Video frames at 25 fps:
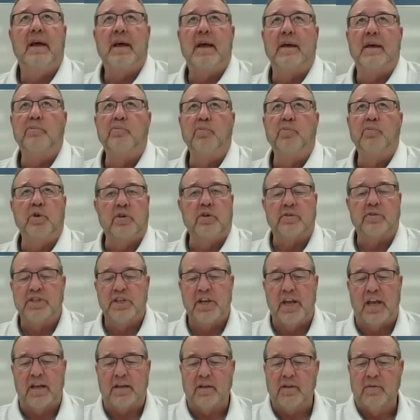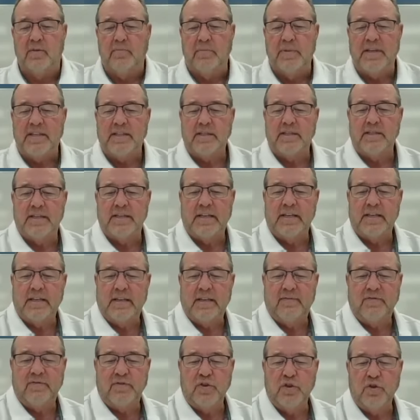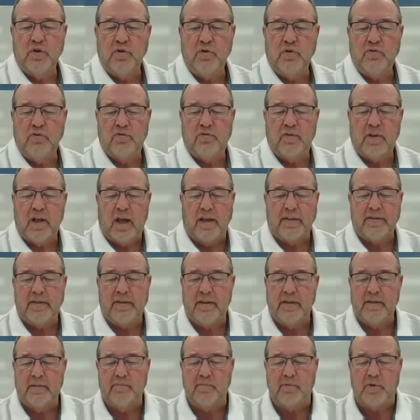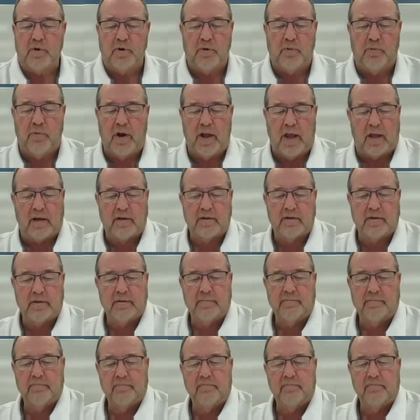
and we'll check them and see if you've got them correct.